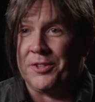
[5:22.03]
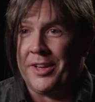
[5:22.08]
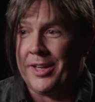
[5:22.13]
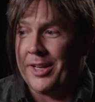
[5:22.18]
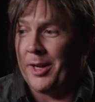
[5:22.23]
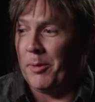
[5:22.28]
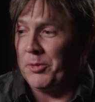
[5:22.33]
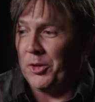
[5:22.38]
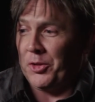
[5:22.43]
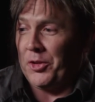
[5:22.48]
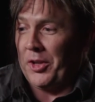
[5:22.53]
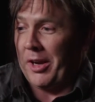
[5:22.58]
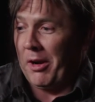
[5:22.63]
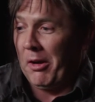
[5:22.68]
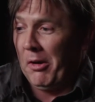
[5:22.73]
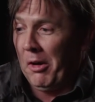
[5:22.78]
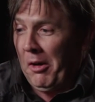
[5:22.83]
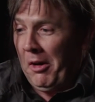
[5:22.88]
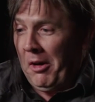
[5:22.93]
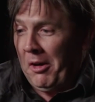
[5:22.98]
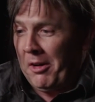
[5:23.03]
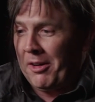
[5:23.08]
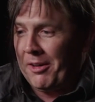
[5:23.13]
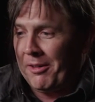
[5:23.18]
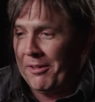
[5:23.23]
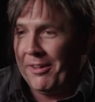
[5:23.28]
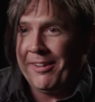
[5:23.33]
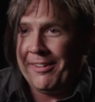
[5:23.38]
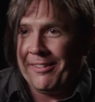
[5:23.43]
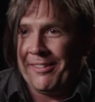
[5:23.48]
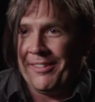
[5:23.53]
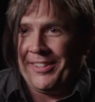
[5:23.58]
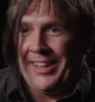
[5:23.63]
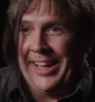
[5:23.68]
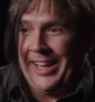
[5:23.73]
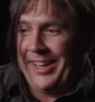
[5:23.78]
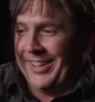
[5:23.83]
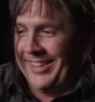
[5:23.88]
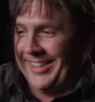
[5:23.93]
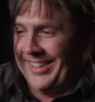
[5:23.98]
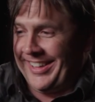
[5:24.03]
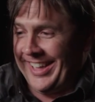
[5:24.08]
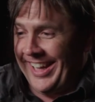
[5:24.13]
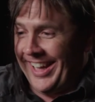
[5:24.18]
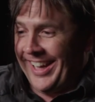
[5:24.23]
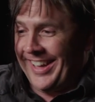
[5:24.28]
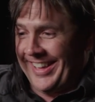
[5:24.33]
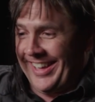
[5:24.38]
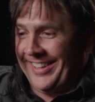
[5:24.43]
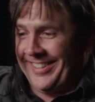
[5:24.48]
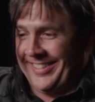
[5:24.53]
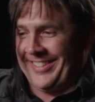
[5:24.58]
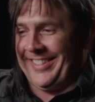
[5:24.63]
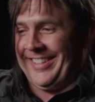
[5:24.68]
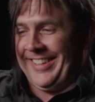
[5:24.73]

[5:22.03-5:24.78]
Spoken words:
And I'm just like, oh, like, yeah, that's